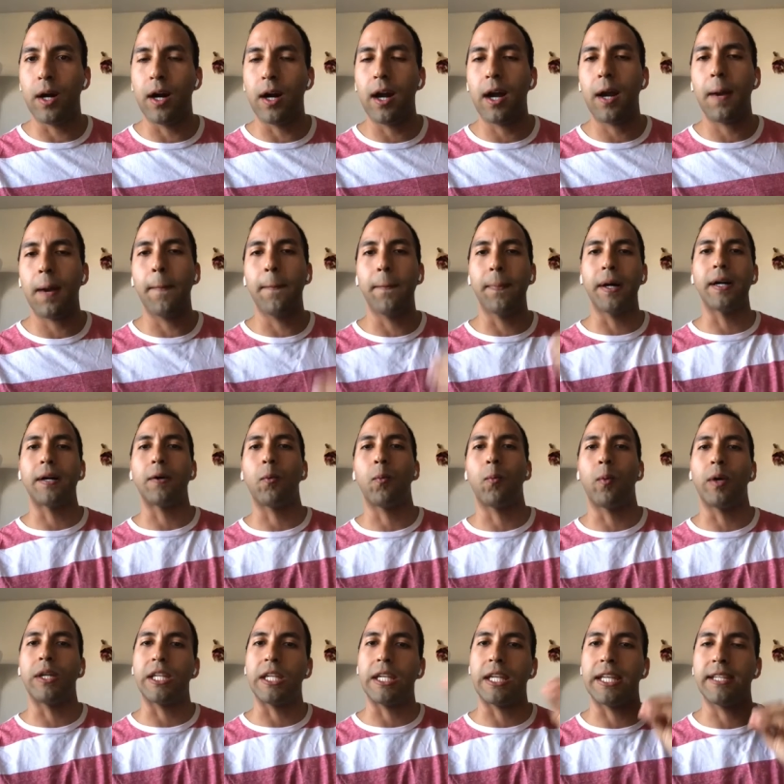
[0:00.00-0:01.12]
are, but
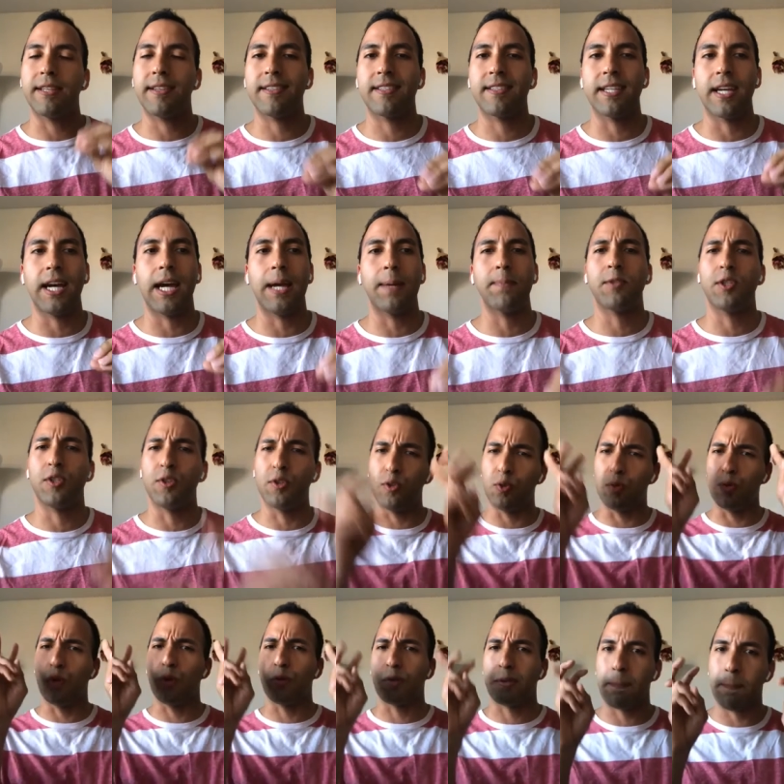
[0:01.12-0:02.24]
when it's time to do
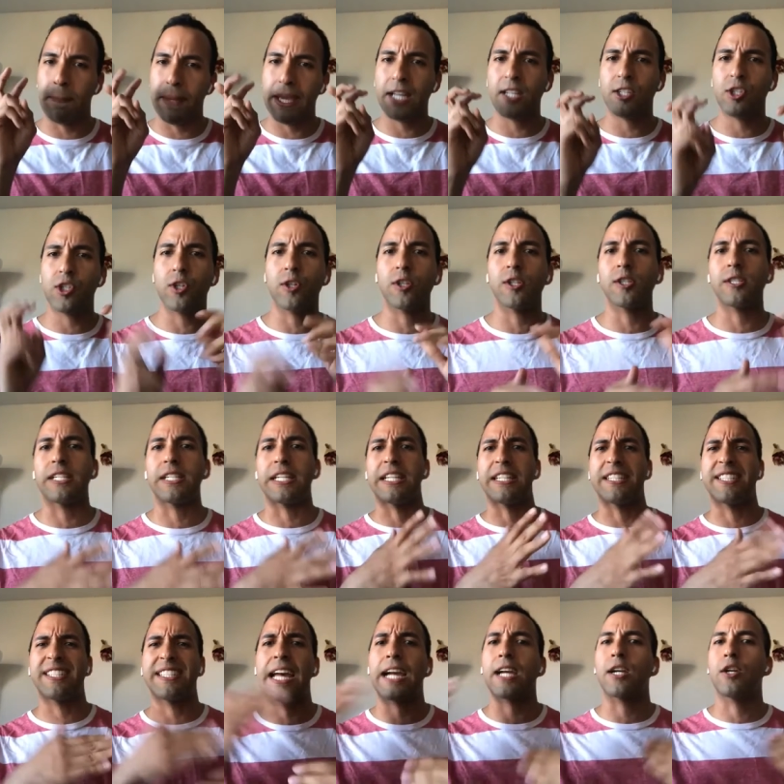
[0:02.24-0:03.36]
those pictures and
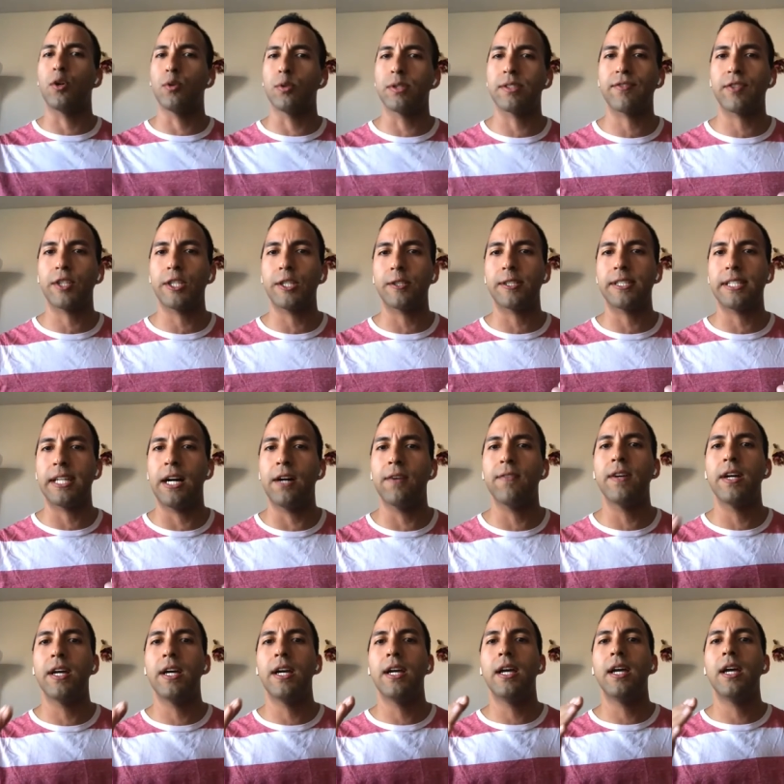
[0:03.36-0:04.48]
set goals for yourself,
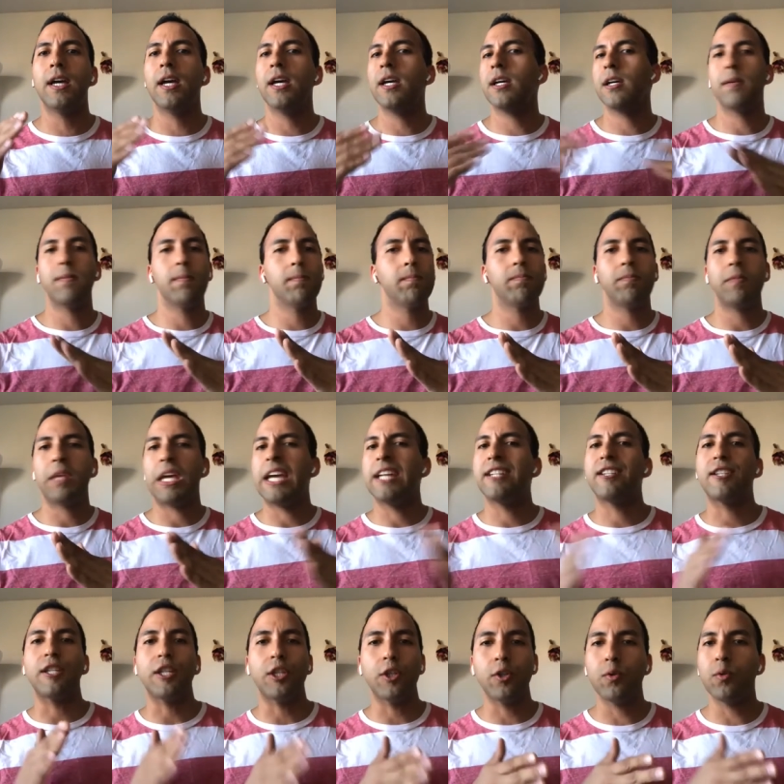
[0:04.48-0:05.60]

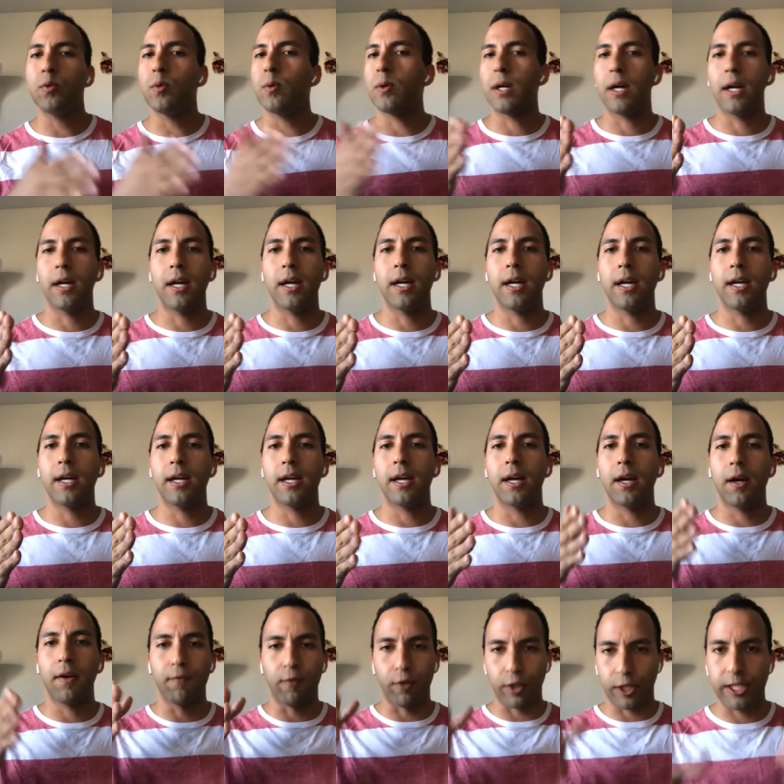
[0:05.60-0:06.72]
it's you
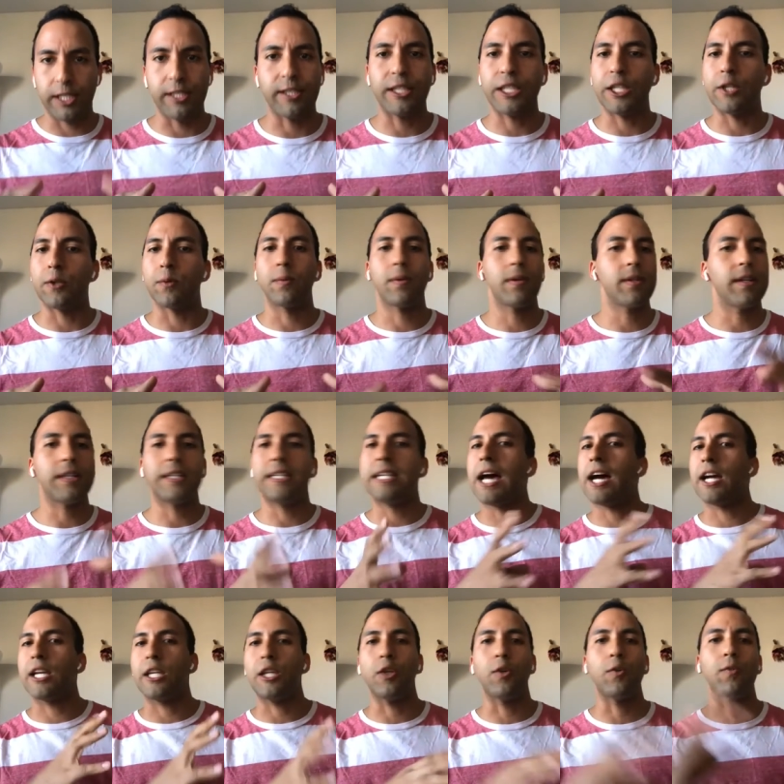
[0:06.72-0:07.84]
versus you,
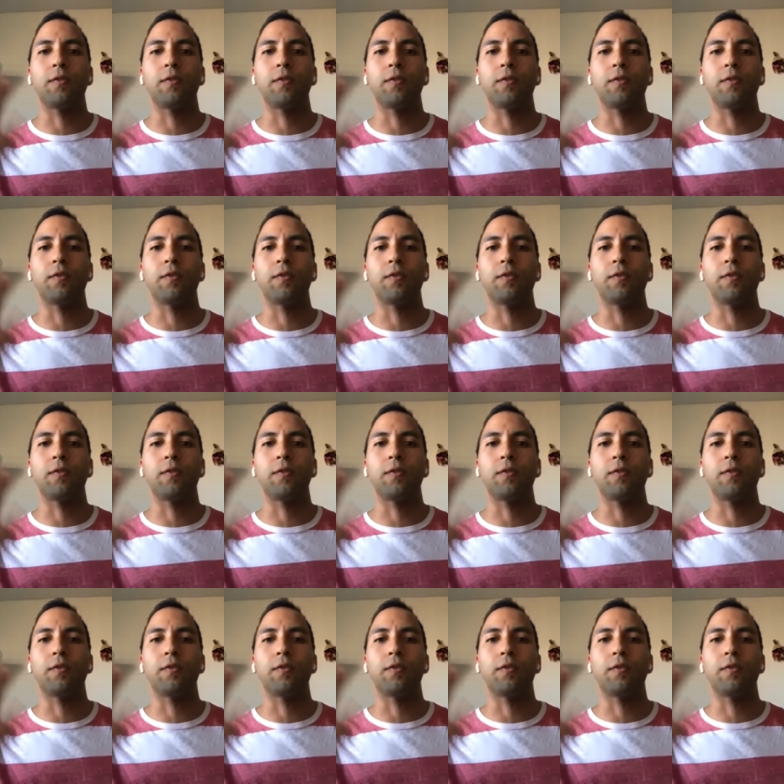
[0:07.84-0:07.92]
not you